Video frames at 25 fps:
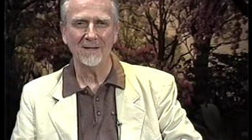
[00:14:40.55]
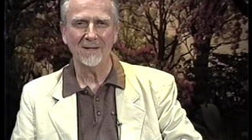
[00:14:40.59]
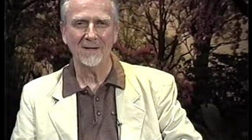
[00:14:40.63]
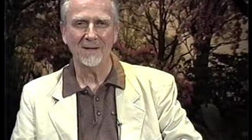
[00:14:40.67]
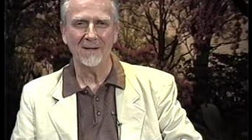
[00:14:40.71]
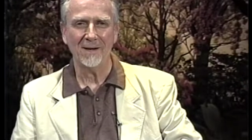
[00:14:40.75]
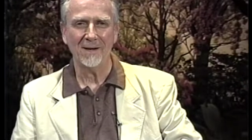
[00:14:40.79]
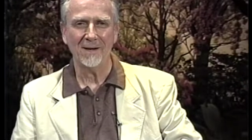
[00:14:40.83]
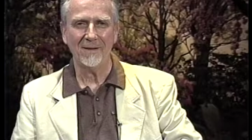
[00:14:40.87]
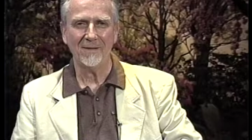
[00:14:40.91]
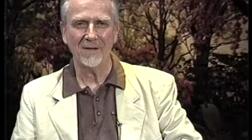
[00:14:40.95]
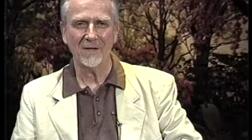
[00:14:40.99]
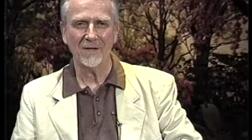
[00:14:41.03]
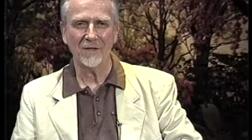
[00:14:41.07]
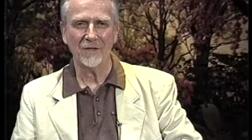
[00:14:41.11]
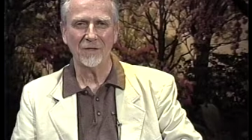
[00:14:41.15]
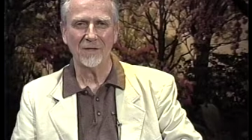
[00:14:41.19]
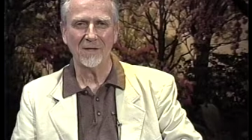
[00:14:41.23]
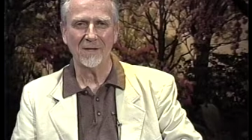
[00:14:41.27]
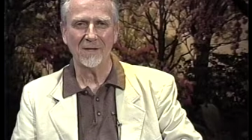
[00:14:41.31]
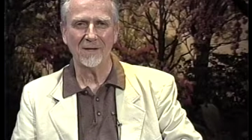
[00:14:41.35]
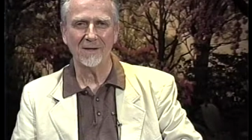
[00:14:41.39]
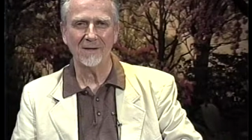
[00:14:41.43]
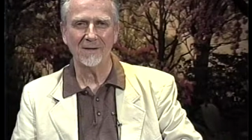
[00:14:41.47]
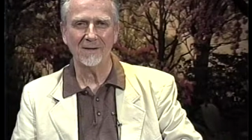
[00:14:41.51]
this
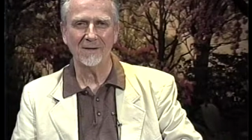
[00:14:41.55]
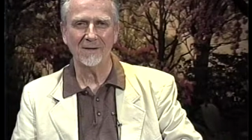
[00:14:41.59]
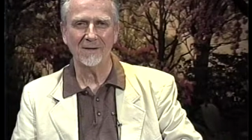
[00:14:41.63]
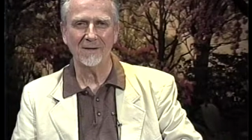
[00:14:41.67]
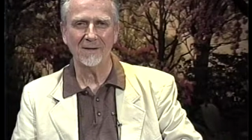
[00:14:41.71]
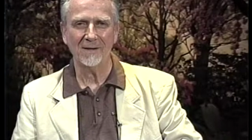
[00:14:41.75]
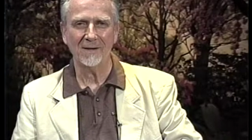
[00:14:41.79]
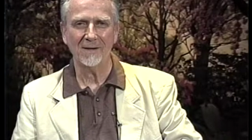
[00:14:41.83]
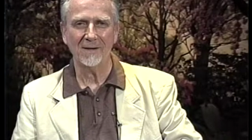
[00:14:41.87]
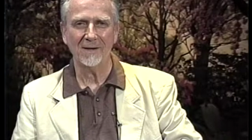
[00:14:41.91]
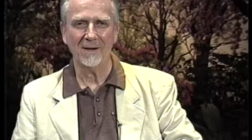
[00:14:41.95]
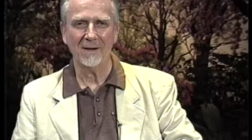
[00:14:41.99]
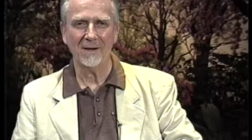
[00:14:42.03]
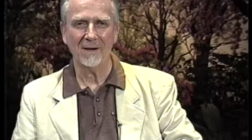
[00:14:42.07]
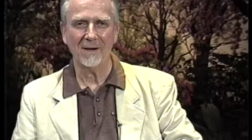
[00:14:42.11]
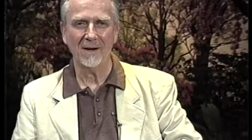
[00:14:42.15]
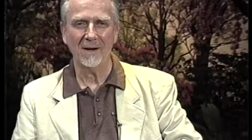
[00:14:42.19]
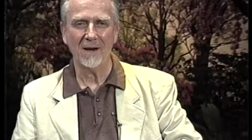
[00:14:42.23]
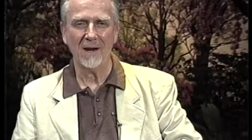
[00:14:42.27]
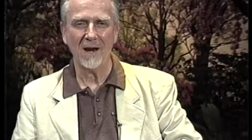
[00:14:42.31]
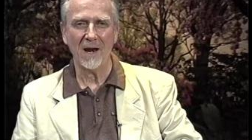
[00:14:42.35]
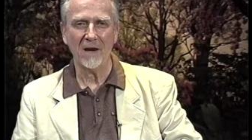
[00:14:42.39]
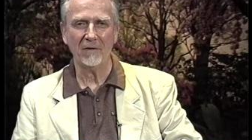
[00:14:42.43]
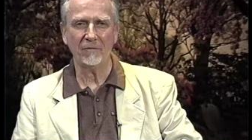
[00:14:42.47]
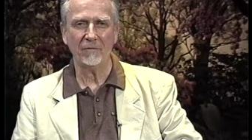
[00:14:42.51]

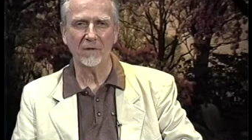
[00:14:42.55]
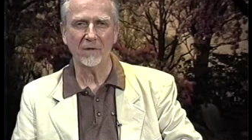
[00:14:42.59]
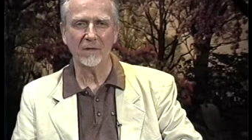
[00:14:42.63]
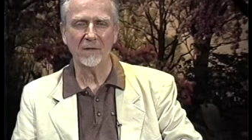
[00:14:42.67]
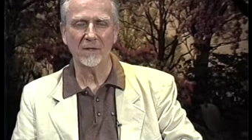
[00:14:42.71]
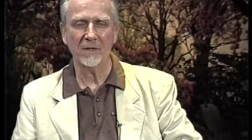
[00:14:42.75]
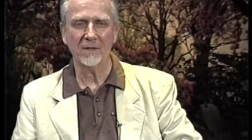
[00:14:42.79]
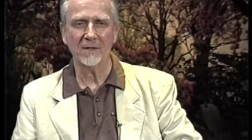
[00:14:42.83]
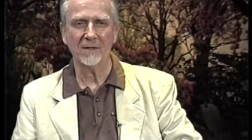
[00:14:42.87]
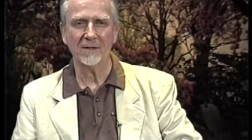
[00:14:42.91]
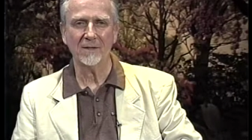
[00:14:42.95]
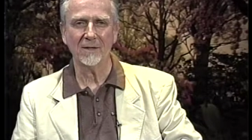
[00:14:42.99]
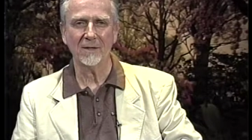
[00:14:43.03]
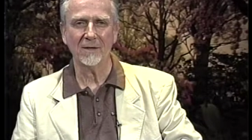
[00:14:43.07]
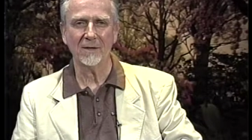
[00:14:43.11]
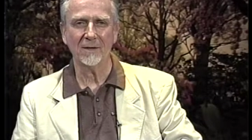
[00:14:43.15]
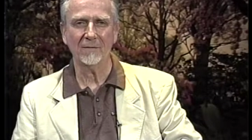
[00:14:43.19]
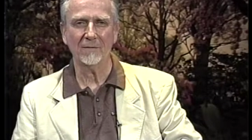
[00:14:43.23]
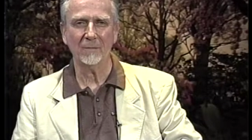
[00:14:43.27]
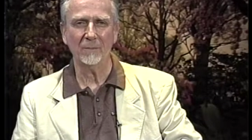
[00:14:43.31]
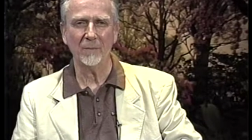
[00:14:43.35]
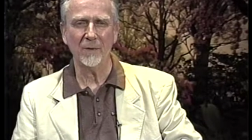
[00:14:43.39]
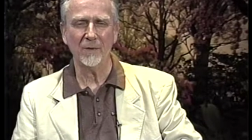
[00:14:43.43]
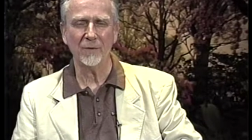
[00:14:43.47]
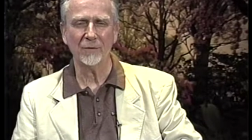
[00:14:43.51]
aggregate
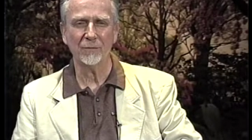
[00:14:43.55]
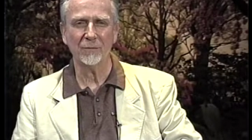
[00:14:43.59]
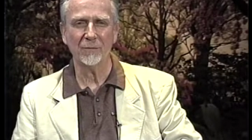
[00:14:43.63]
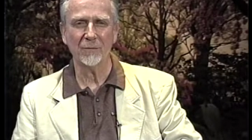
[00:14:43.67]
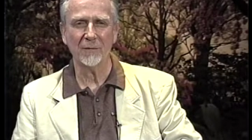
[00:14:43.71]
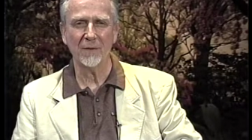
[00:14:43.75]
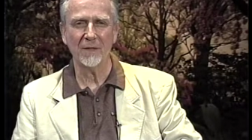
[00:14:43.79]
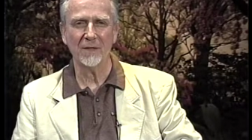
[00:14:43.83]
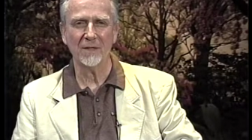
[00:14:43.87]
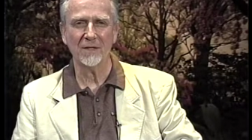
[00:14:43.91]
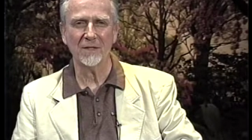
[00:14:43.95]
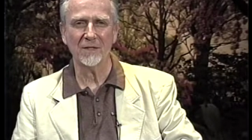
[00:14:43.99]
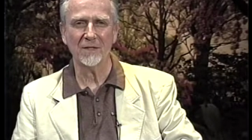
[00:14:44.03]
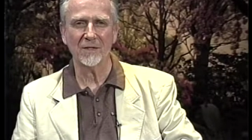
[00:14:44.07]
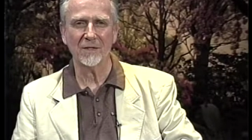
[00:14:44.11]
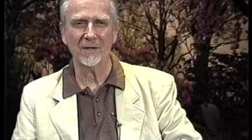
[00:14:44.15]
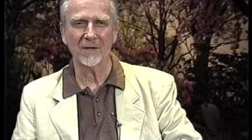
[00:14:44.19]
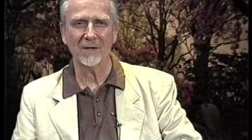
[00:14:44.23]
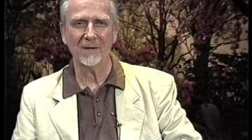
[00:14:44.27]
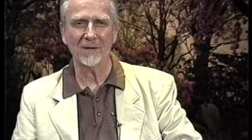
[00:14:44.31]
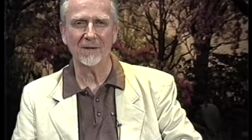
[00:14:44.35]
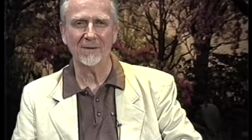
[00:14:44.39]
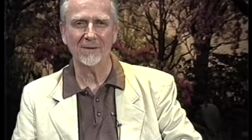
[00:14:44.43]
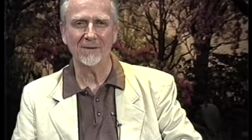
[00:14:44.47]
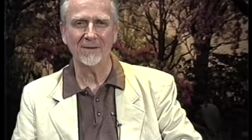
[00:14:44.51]
of misfits
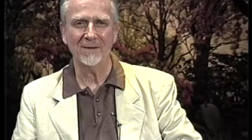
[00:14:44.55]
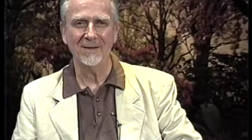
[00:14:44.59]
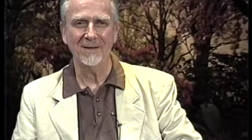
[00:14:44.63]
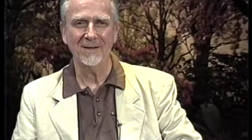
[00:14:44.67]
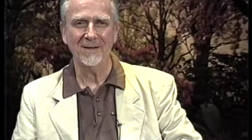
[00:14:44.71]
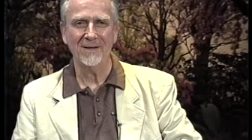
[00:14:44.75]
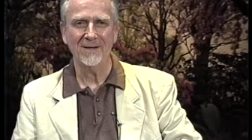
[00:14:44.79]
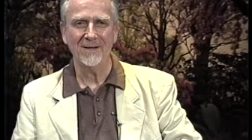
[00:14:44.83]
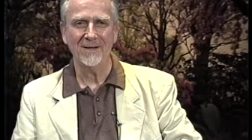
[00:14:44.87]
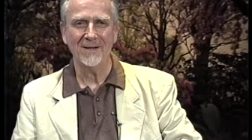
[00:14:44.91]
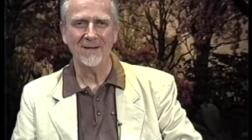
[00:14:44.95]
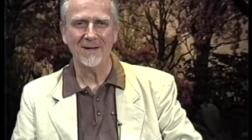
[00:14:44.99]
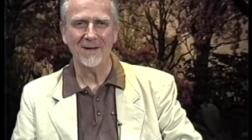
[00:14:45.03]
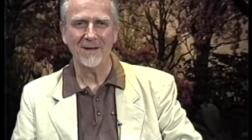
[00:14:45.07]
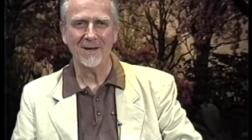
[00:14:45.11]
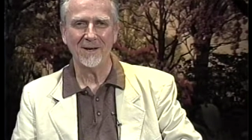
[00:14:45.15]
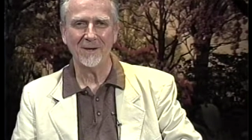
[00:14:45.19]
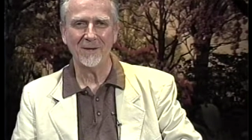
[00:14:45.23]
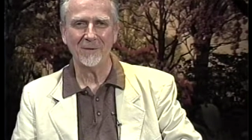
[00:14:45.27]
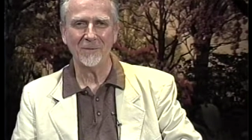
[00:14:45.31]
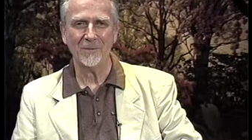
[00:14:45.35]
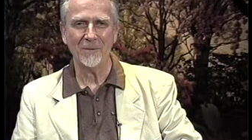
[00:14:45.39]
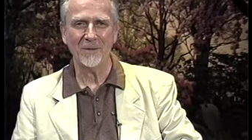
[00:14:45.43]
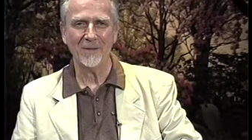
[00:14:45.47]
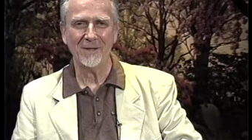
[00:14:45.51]

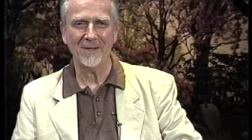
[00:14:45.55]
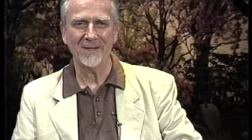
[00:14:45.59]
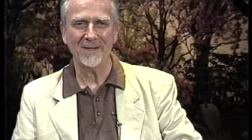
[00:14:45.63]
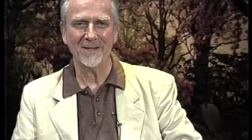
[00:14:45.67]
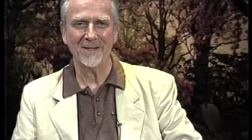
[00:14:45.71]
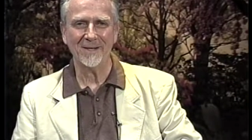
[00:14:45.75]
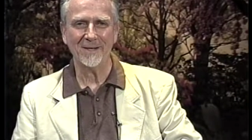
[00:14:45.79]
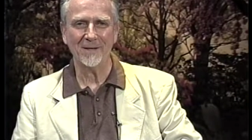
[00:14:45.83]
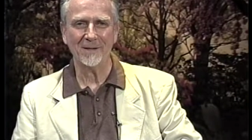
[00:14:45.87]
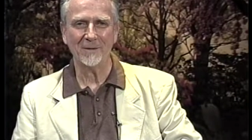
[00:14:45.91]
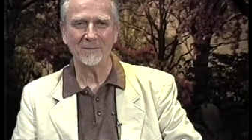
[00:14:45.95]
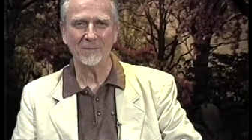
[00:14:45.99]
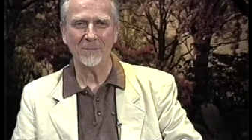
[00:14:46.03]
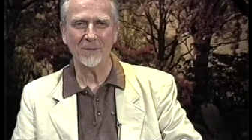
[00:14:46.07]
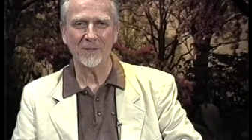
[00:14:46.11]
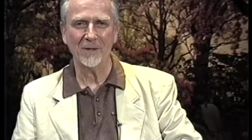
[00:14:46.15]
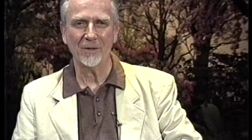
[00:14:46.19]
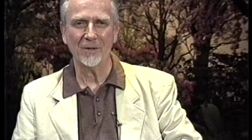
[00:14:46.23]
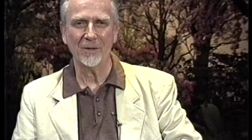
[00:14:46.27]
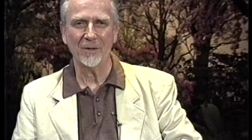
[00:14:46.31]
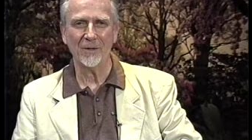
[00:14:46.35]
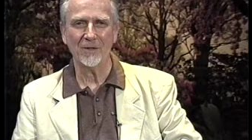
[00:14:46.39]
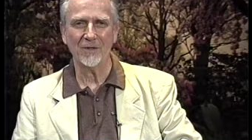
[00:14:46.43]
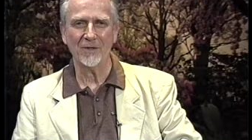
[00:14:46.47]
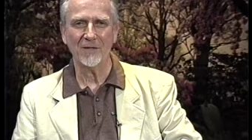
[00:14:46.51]
would be a
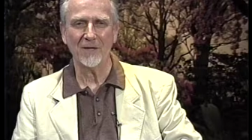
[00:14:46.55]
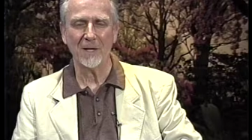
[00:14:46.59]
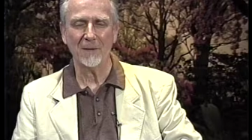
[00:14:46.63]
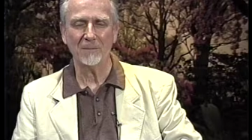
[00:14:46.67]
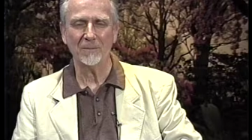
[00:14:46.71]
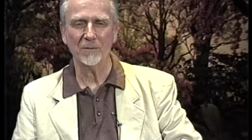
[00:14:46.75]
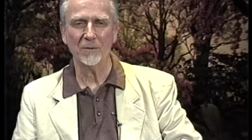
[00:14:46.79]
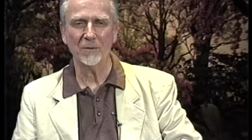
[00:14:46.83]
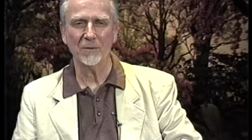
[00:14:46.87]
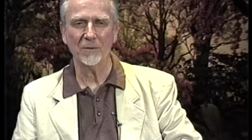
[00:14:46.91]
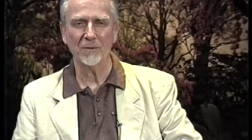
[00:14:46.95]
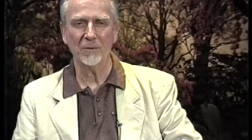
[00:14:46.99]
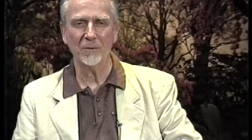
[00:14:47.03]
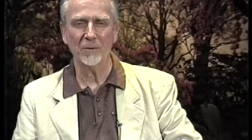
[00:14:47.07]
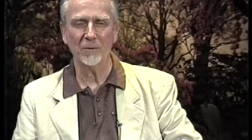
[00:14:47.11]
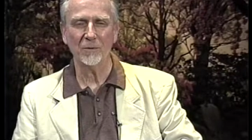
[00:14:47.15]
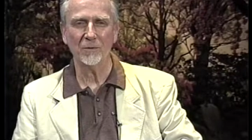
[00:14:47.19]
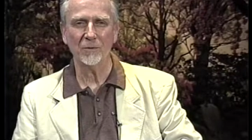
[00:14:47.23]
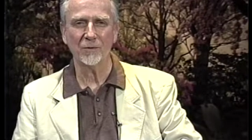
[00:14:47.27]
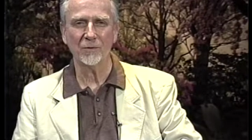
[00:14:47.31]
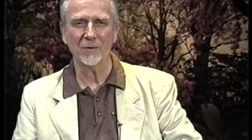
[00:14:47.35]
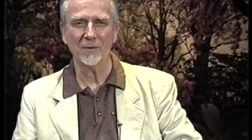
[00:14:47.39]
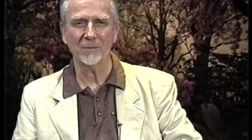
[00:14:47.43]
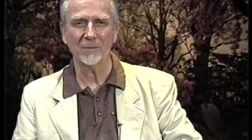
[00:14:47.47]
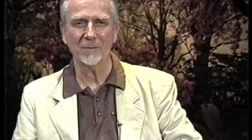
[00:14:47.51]
good
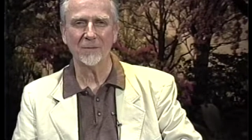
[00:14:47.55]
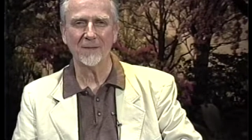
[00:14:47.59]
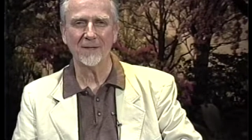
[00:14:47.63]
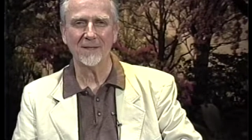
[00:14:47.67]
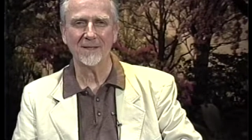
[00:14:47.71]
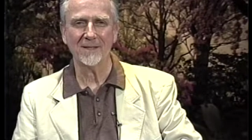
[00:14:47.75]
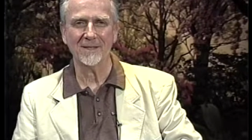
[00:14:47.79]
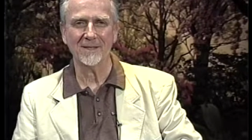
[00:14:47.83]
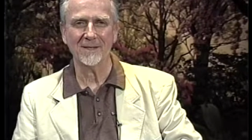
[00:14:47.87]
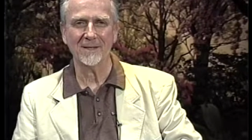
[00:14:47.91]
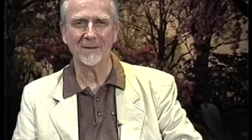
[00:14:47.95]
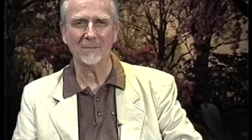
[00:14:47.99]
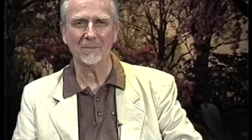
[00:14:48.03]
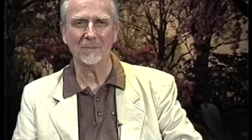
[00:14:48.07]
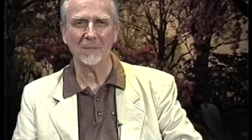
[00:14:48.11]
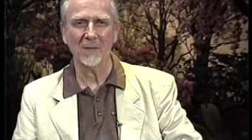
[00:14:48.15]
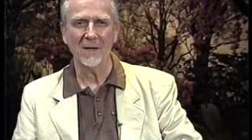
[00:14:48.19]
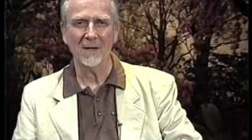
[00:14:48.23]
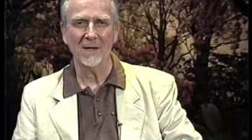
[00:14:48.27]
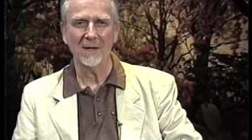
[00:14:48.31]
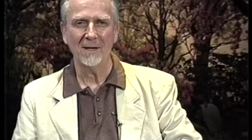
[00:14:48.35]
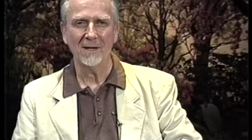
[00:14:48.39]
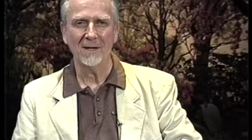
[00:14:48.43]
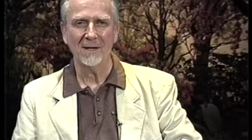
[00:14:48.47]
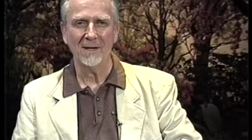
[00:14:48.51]
substitution, but
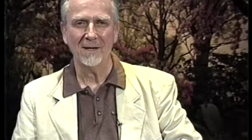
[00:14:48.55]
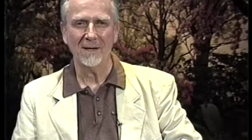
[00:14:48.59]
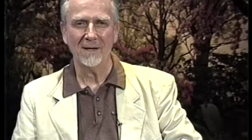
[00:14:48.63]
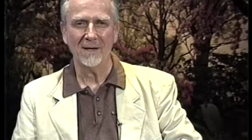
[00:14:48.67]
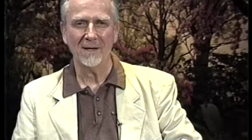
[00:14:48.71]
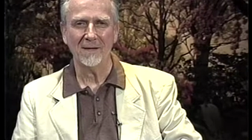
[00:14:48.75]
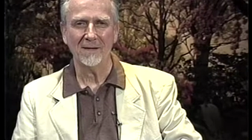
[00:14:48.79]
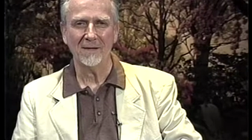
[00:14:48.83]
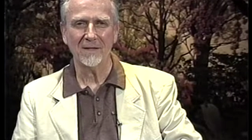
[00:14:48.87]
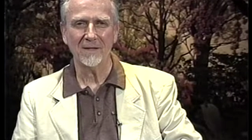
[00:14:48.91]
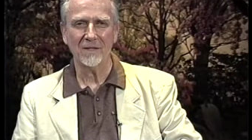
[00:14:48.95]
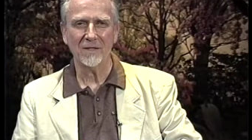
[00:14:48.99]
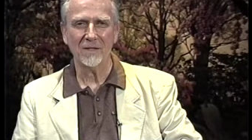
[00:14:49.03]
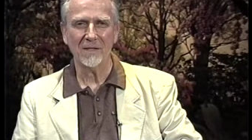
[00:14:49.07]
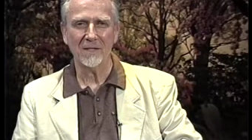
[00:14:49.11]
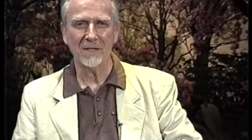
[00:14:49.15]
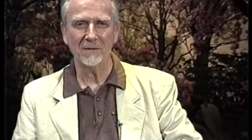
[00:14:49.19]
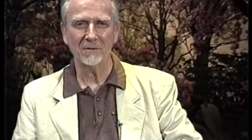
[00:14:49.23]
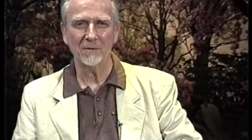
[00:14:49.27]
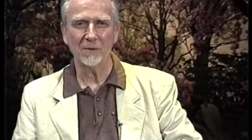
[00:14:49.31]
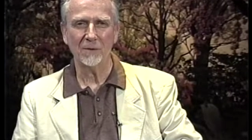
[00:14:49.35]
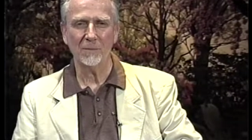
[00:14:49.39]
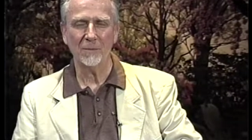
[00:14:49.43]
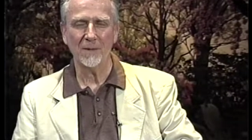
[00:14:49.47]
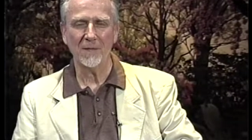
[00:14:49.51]
this
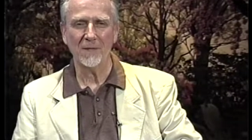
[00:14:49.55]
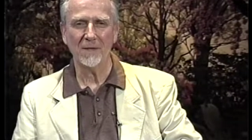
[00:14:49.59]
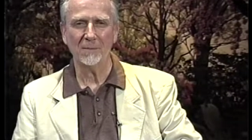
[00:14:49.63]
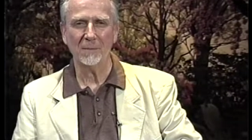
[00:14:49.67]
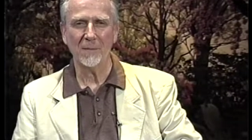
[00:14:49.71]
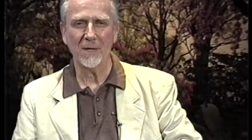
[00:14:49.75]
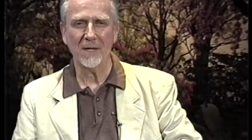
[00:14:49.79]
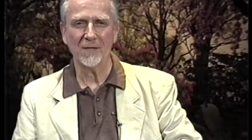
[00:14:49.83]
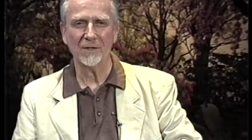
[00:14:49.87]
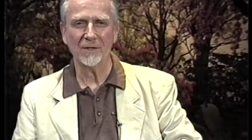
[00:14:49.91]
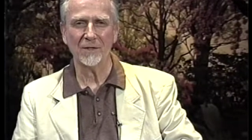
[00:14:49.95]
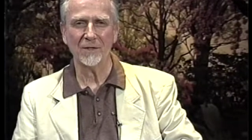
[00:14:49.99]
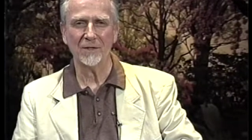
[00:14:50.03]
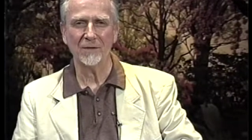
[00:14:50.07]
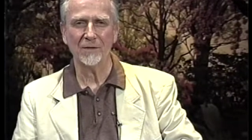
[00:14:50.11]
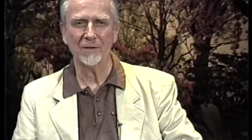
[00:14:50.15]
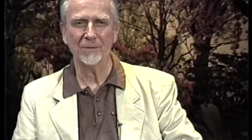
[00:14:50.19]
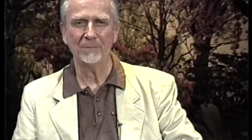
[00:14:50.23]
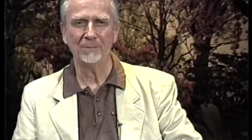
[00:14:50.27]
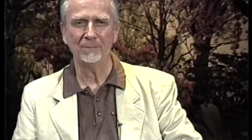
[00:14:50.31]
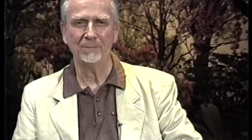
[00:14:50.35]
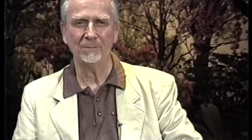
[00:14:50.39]
seems to be the message.